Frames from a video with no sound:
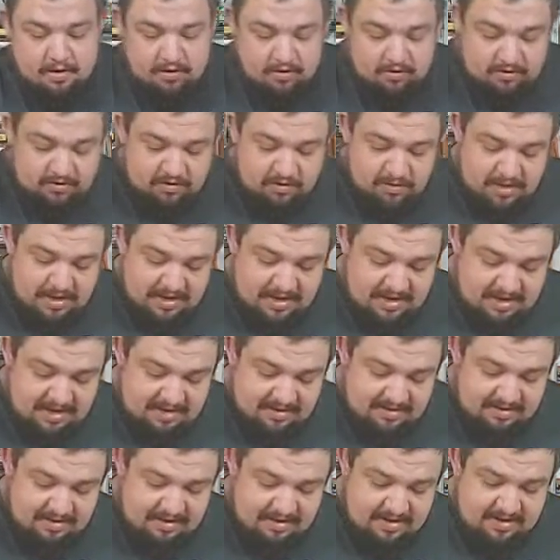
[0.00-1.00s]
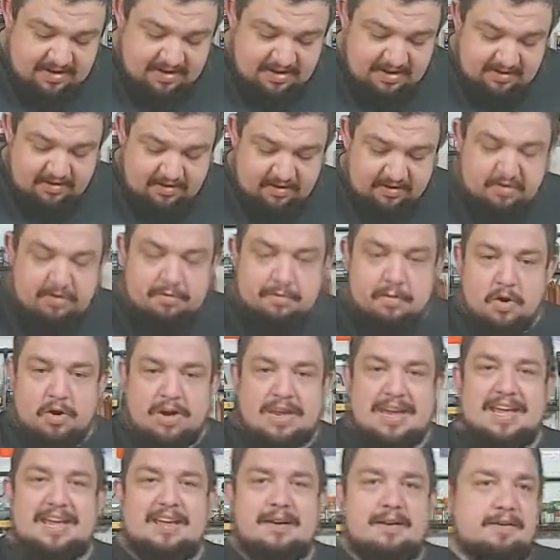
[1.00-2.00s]
just to make it nice and
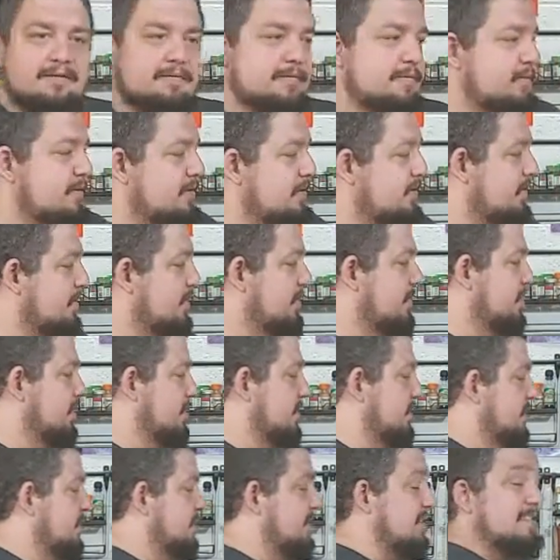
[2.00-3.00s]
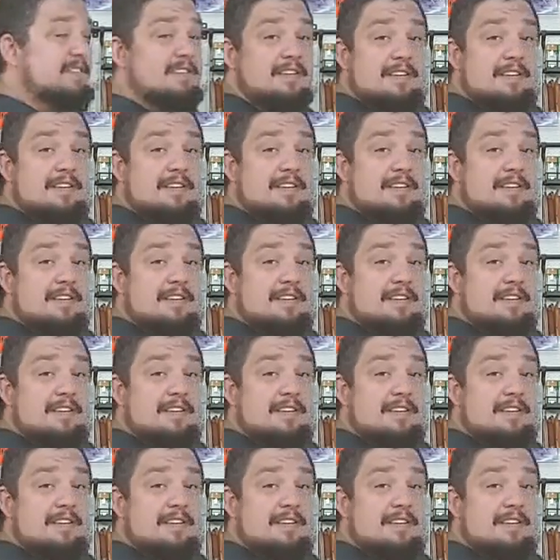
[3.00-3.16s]
smoky. This